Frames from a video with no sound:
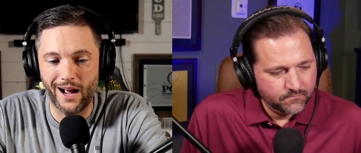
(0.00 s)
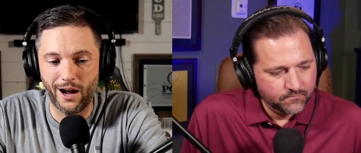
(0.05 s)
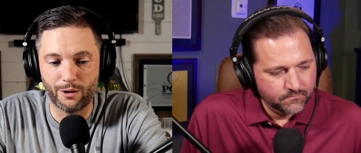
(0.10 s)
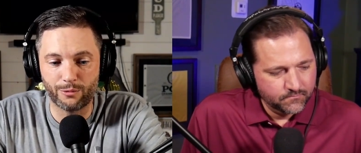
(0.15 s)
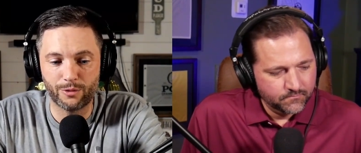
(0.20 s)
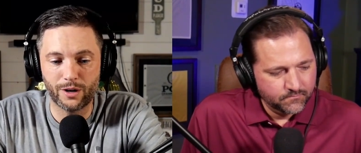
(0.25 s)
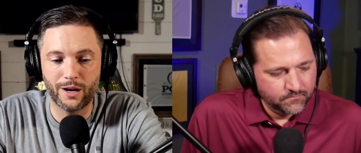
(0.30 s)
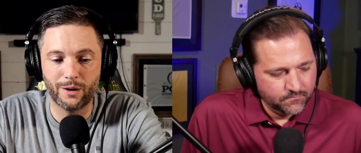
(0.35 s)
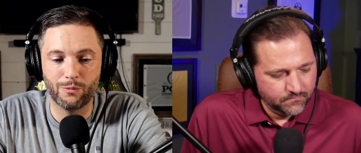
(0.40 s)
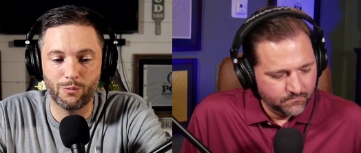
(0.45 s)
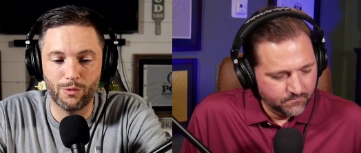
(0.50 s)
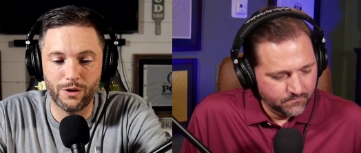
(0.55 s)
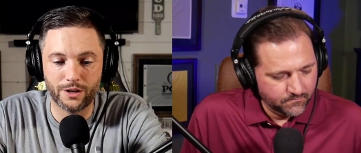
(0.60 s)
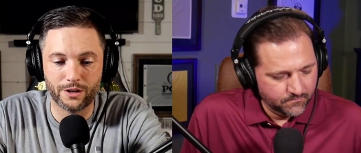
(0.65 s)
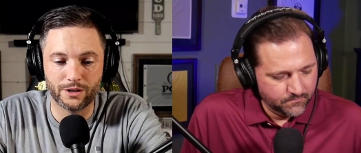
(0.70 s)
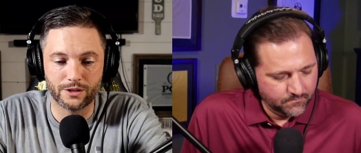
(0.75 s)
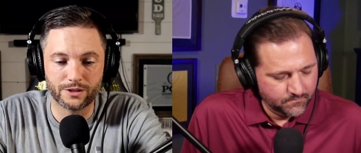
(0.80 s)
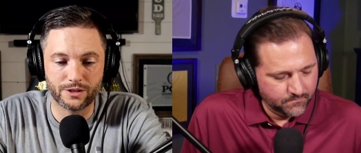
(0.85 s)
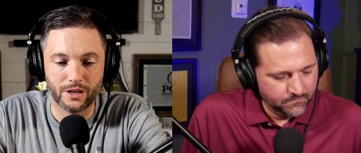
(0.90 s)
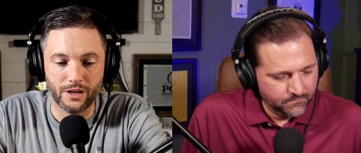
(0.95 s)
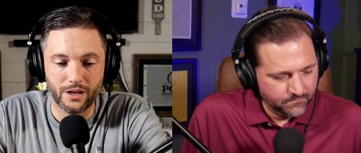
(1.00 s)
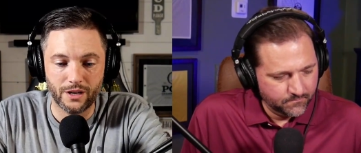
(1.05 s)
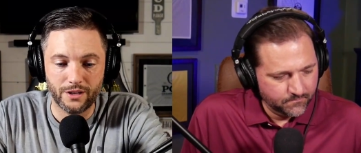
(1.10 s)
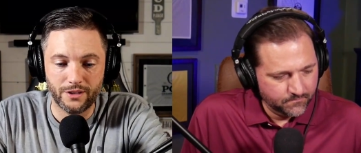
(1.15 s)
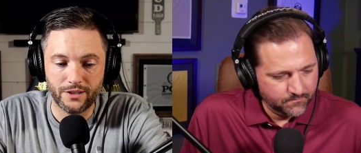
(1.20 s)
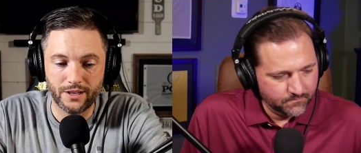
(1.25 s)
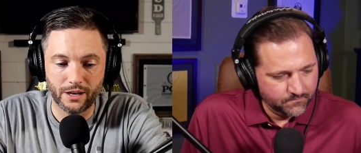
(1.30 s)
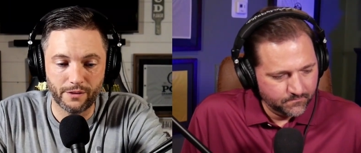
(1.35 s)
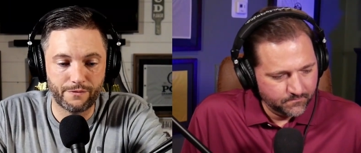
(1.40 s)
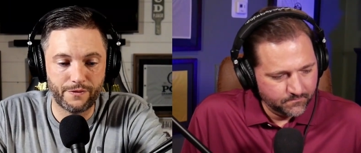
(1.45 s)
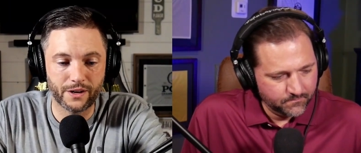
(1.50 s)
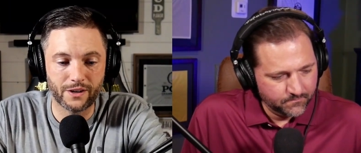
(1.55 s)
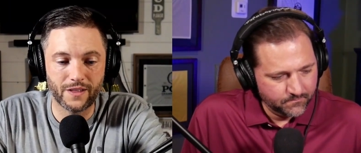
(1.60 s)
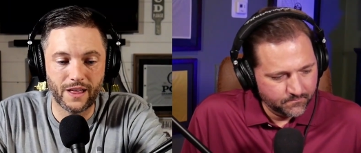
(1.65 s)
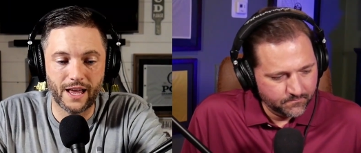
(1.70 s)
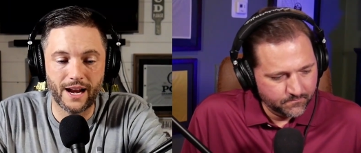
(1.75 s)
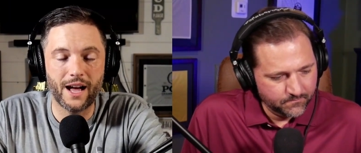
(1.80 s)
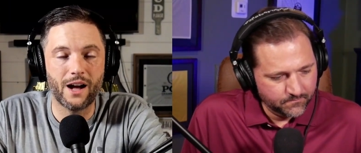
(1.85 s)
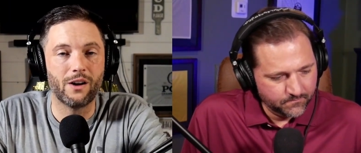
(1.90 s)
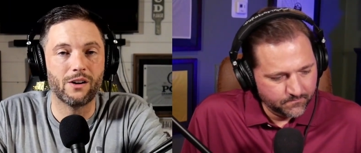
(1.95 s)
Speaker 1: outright winners. You got to figure
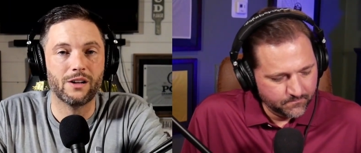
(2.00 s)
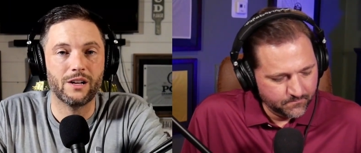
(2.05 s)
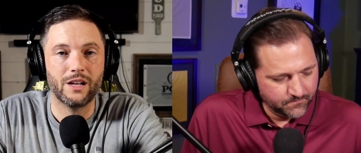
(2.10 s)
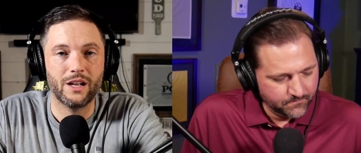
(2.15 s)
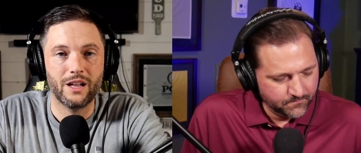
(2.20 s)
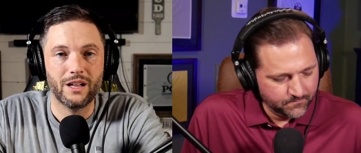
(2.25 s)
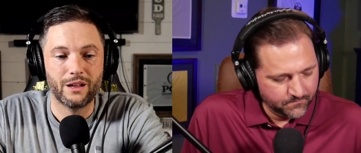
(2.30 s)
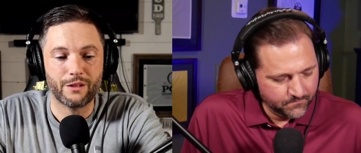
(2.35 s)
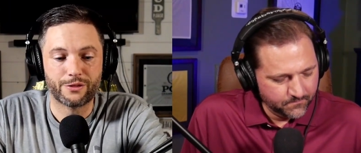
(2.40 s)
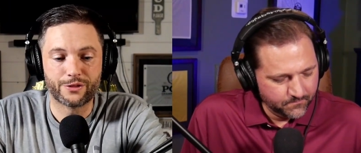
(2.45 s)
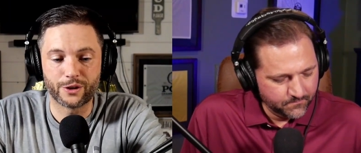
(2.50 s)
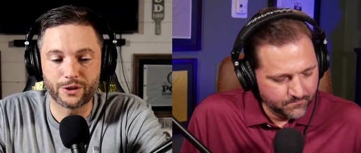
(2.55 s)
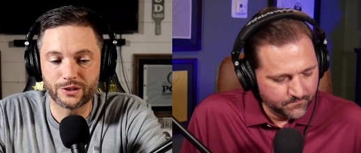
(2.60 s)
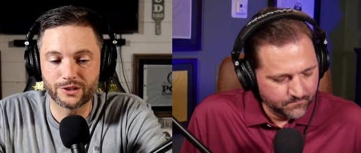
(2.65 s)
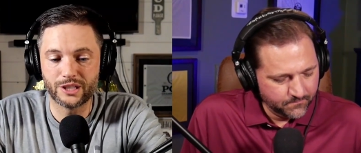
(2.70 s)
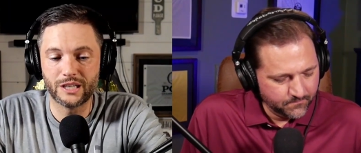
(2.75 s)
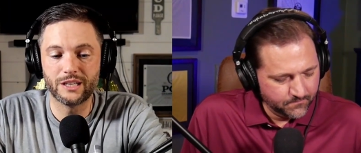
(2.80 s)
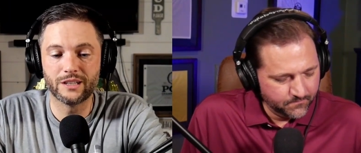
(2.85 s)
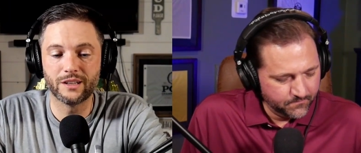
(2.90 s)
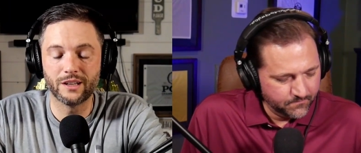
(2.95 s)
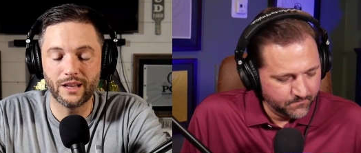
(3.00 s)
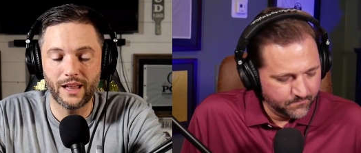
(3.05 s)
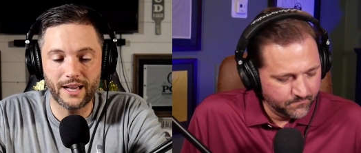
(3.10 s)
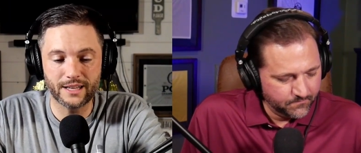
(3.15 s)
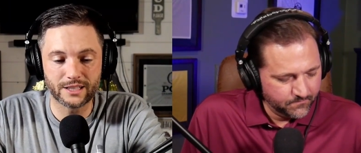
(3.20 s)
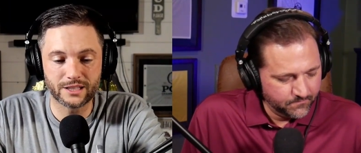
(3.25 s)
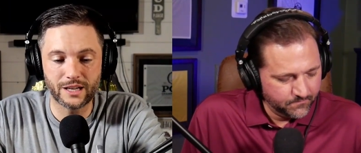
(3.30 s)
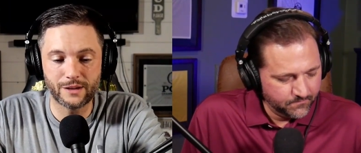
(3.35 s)
that out. thirteen of the last